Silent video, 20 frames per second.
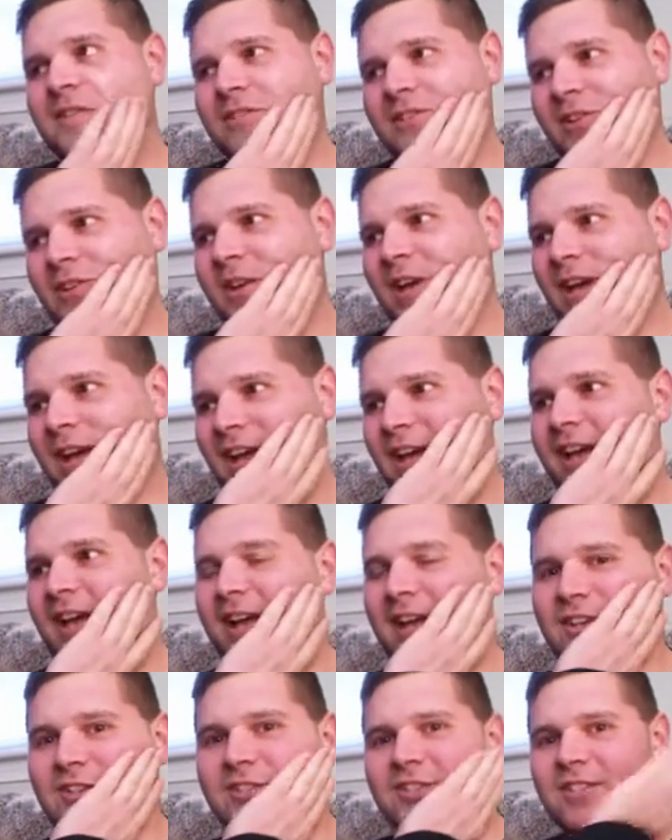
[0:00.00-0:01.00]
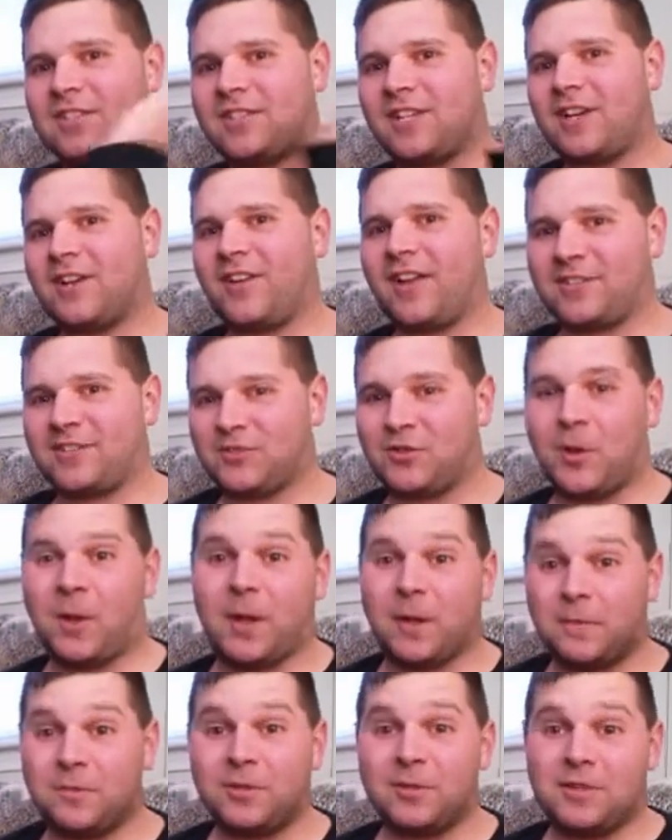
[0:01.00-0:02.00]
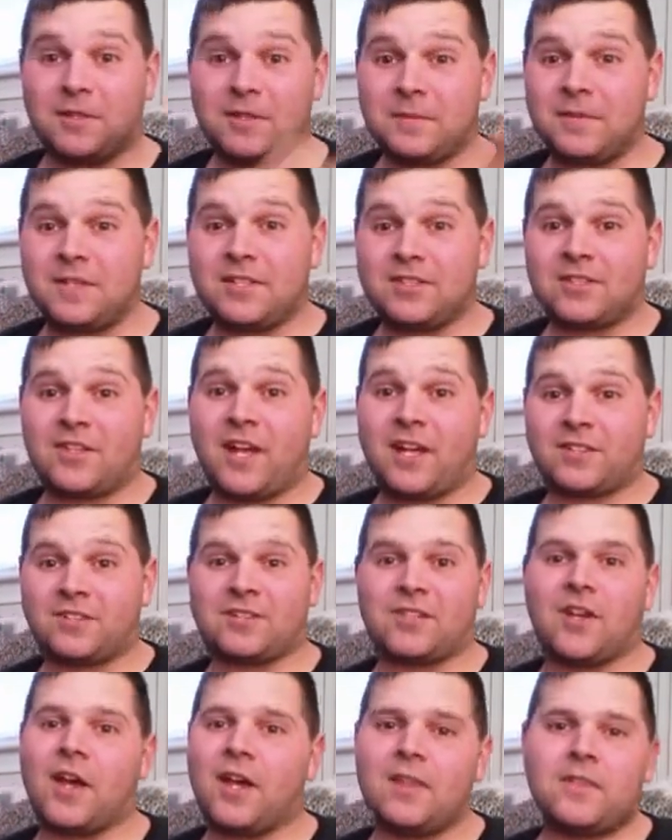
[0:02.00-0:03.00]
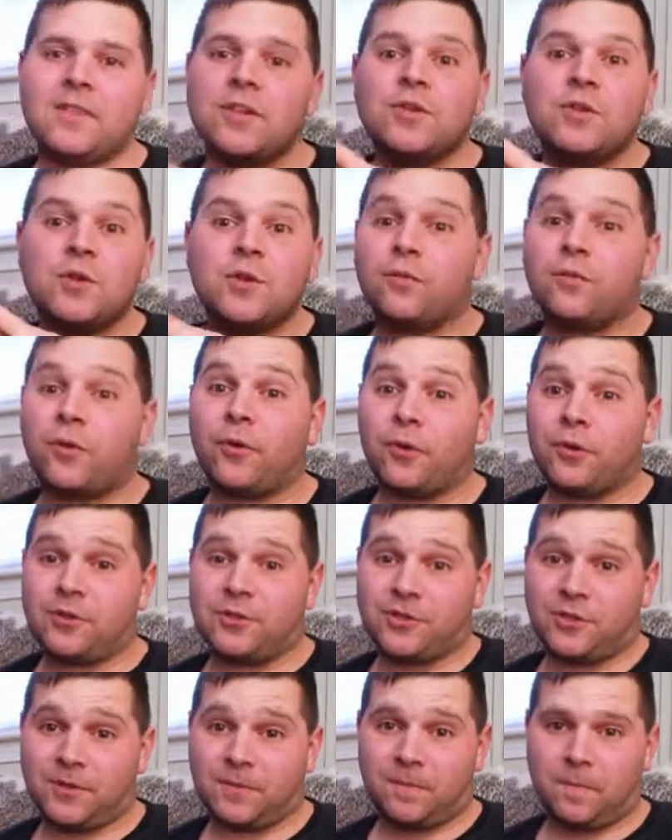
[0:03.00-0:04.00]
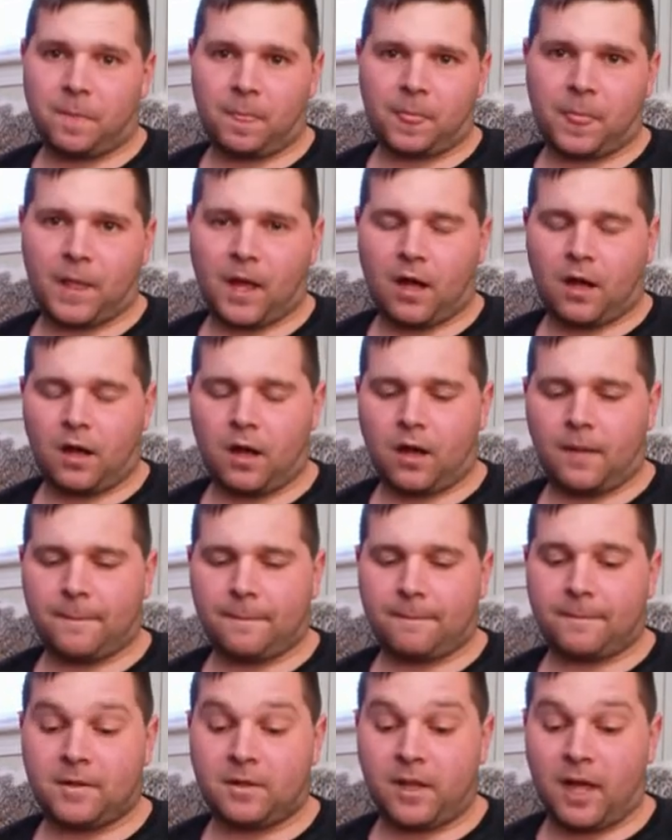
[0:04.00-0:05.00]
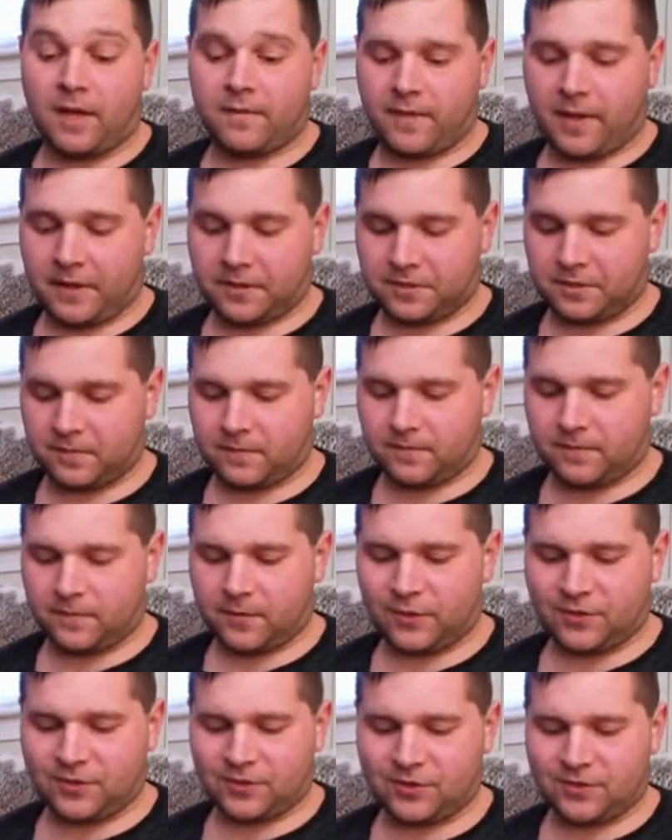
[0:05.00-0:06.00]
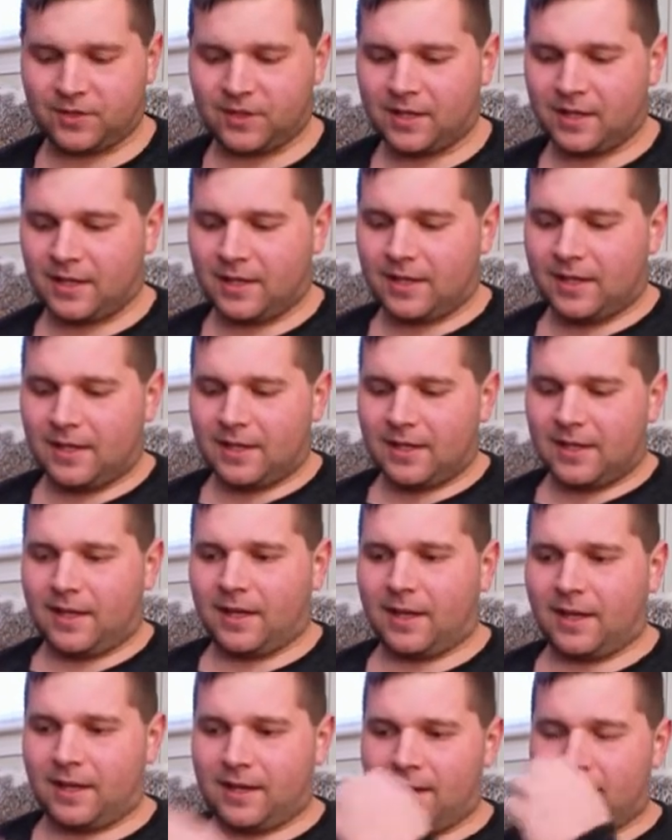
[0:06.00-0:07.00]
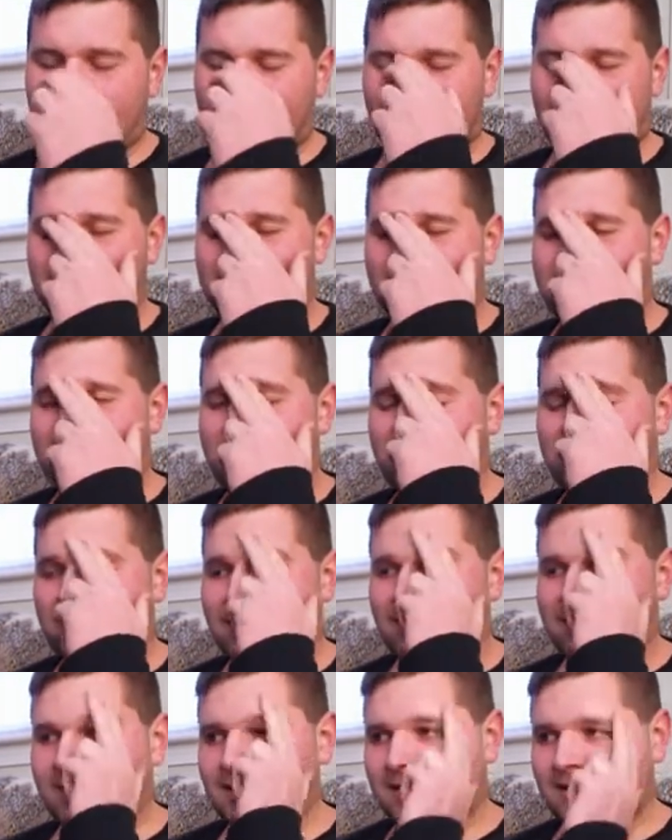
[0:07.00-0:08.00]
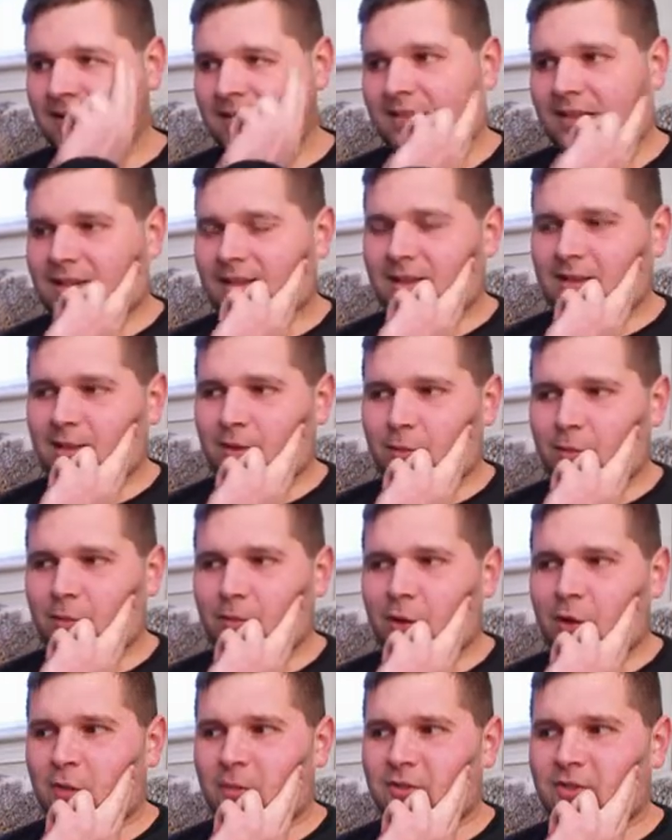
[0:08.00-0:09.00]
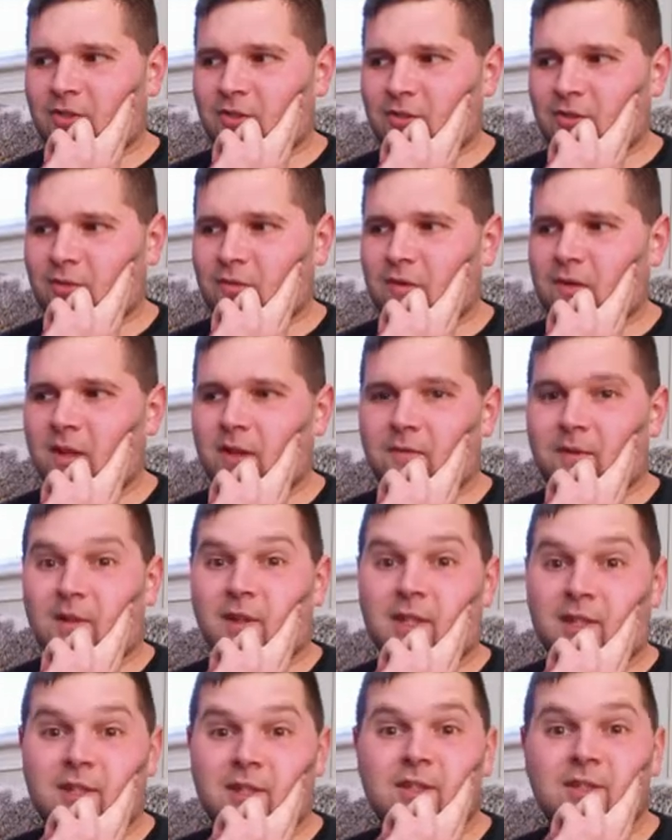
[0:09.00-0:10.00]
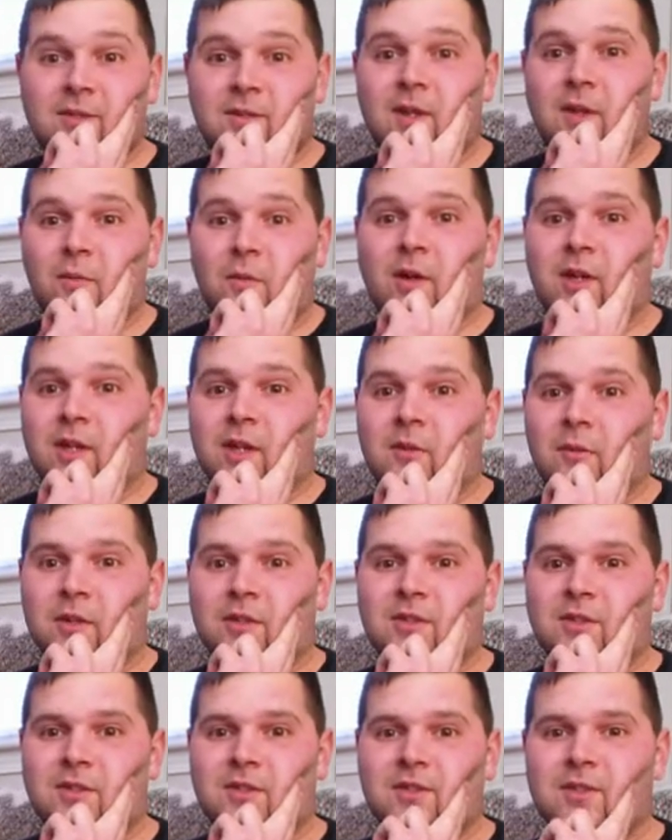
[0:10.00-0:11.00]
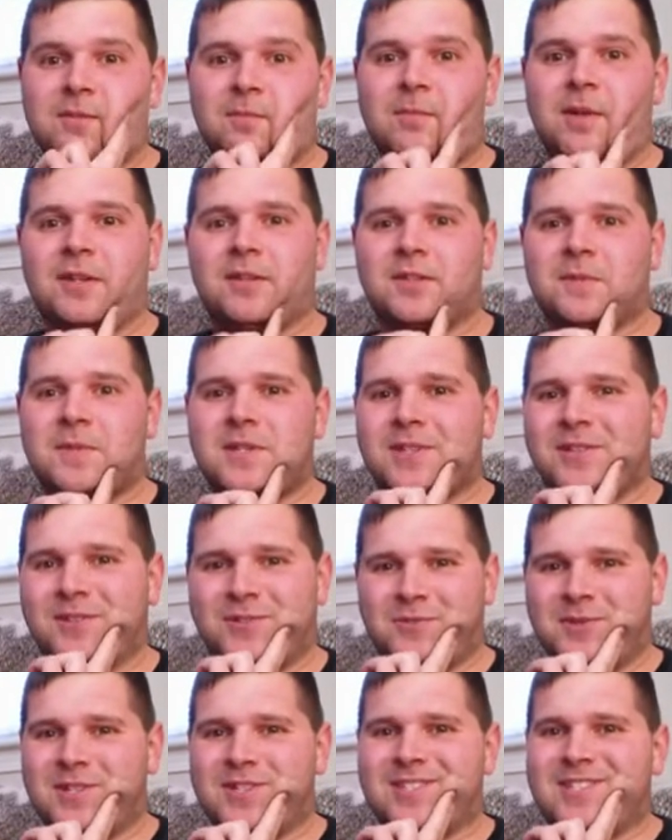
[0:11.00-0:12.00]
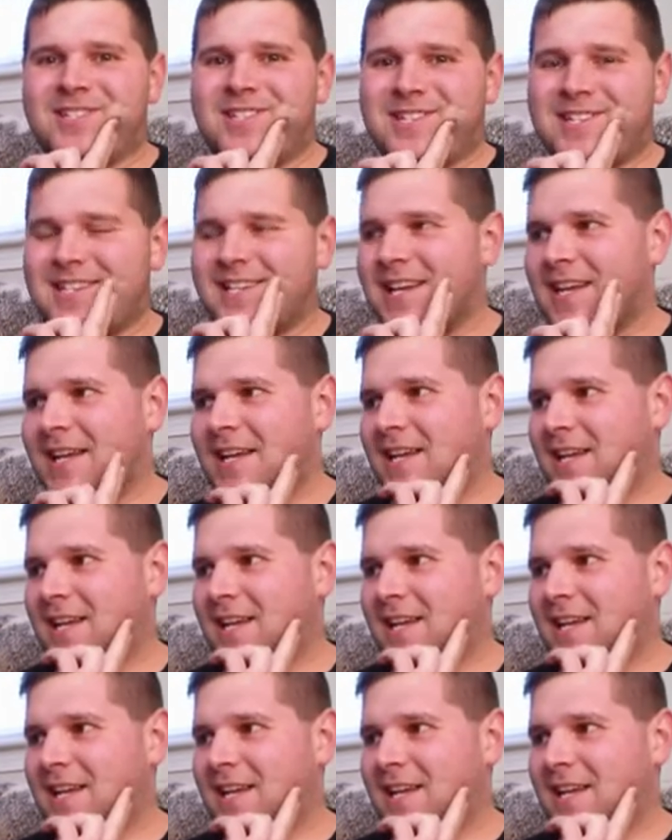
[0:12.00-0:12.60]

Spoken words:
So yeah, as you can tell, I saw Beauty and the Beast last night. The new version, the live-action version. And there were moments in this movie that felt like it was meant to be in 3D.